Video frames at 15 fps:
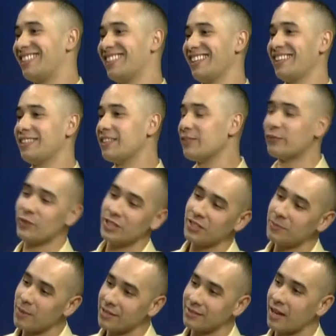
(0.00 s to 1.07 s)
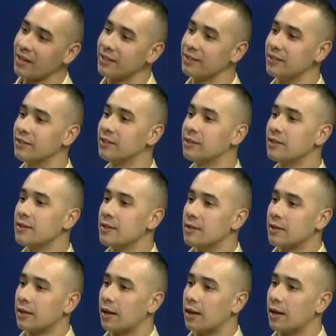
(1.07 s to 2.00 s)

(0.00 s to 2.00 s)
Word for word: I didn't finish my second year. Yeah.